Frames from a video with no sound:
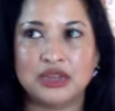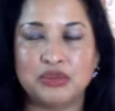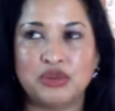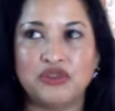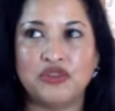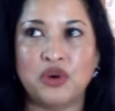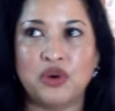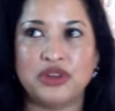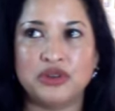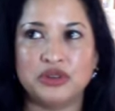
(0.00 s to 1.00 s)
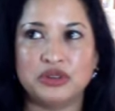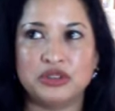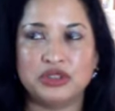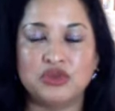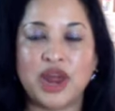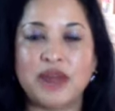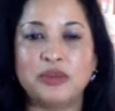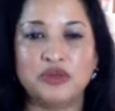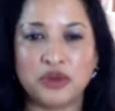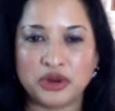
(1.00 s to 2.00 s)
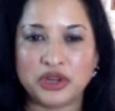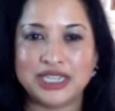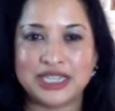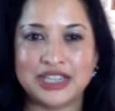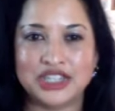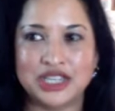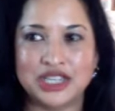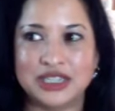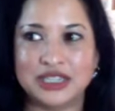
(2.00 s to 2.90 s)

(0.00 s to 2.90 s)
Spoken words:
right before you're going to touch it,